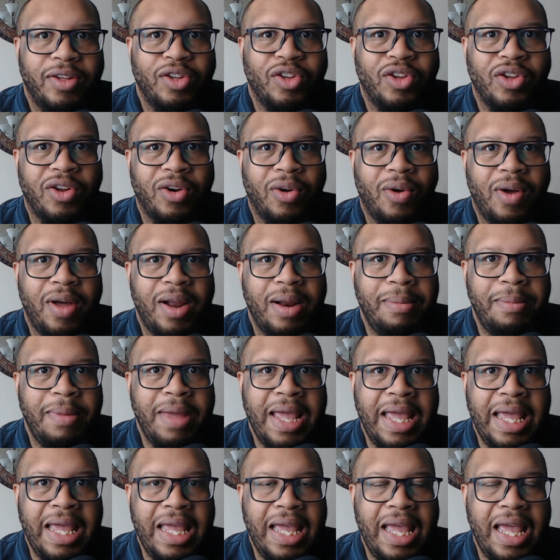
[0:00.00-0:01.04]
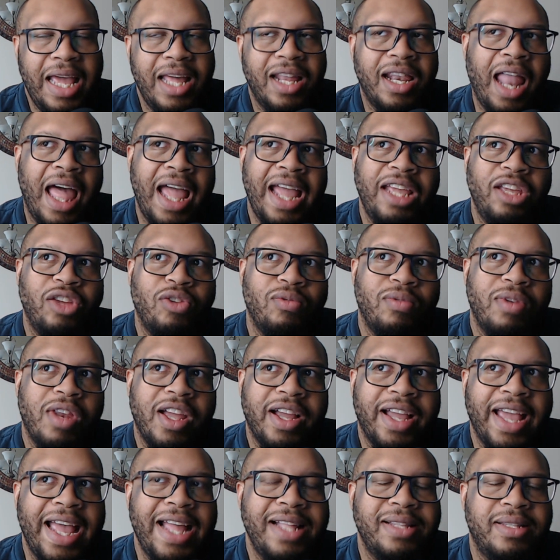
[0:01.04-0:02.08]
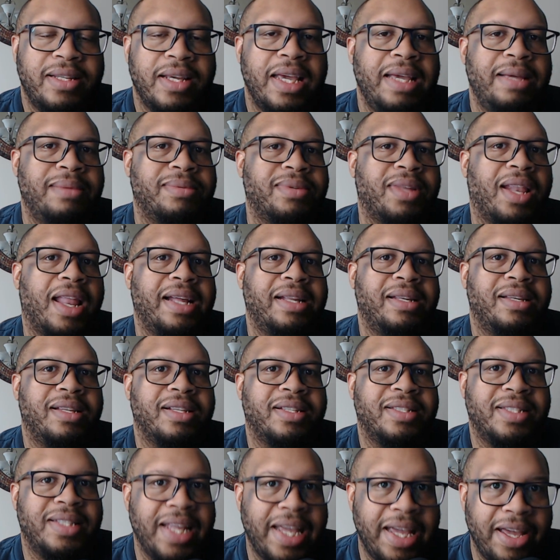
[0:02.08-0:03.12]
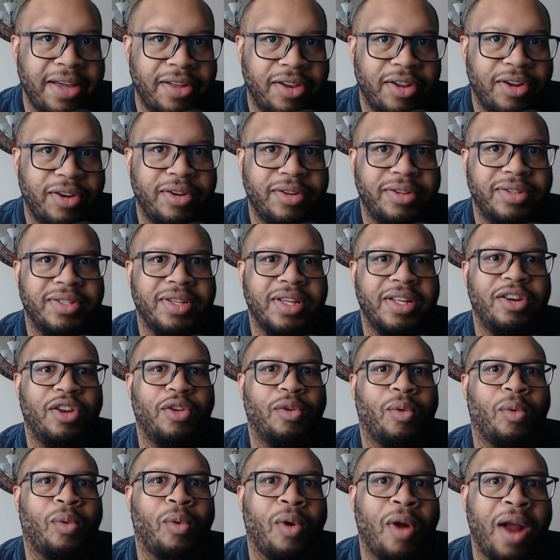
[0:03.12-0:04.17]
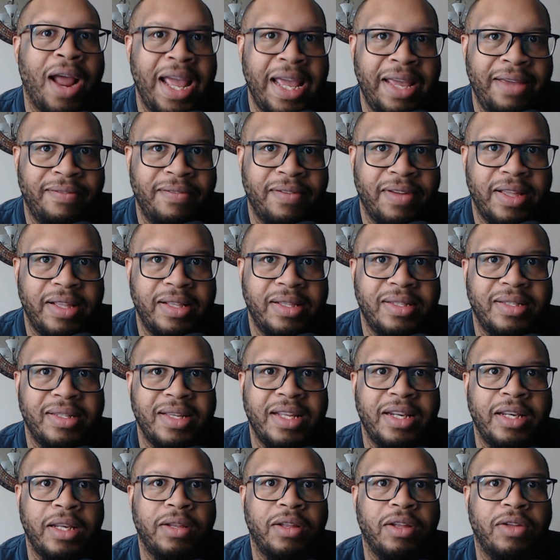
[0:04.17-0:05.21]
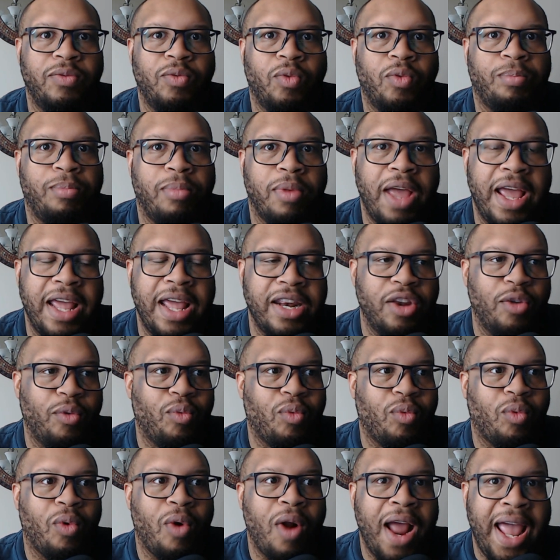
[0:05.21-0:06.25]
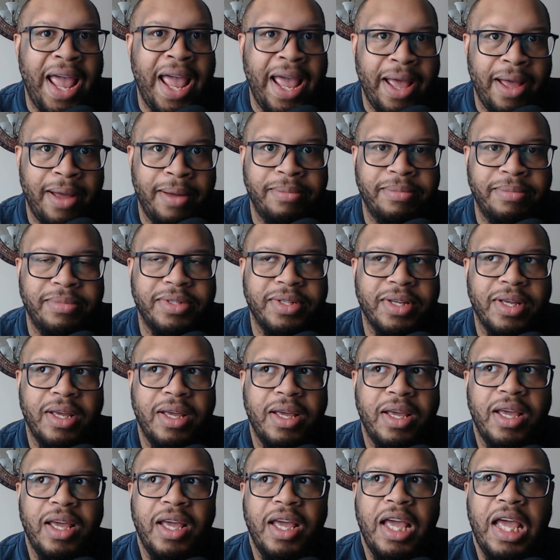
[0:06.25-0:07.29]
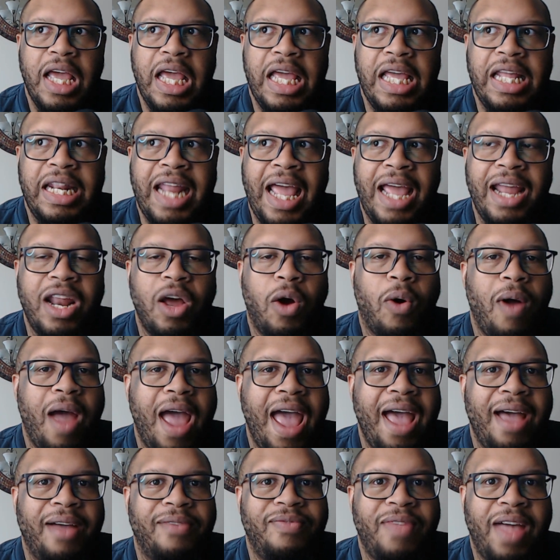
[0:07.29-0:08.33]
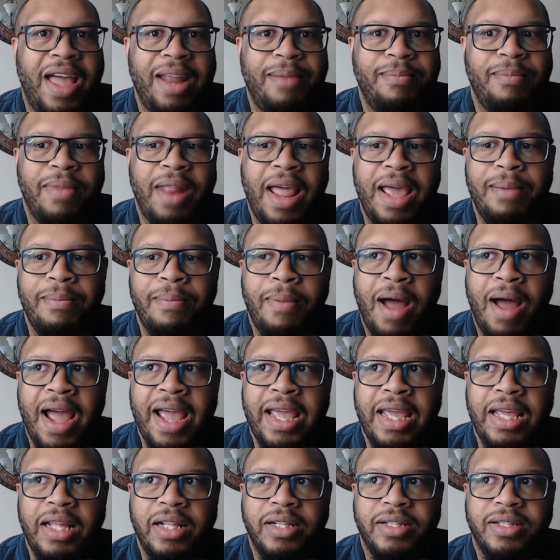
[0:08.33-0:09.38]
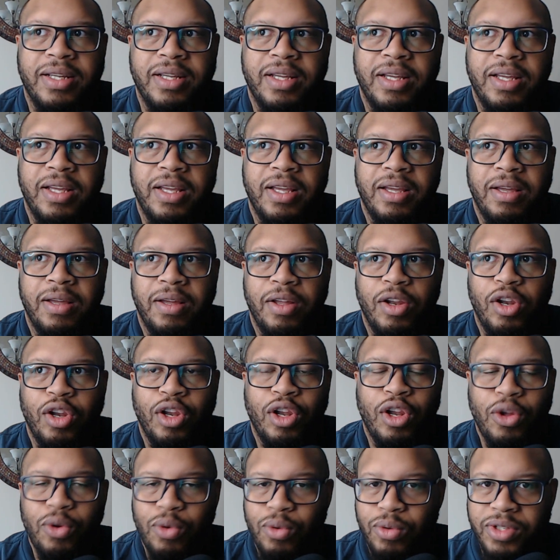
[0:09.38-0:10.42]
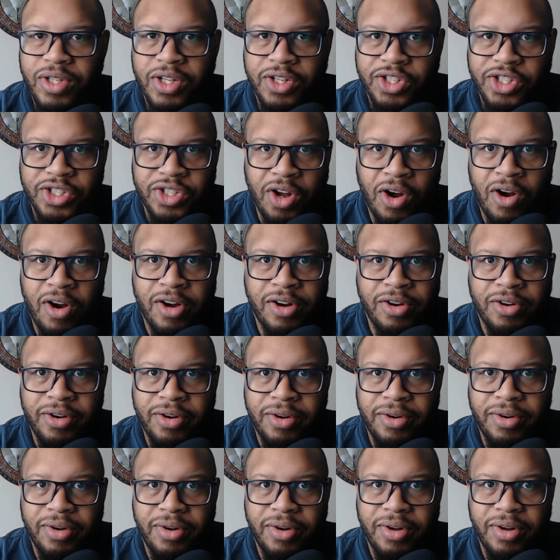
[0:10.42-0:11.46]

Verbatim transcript: You know what I mean? Like you look at teams like the Steelers and the Ravens and the and the Rams. They don't have they they might lose a starter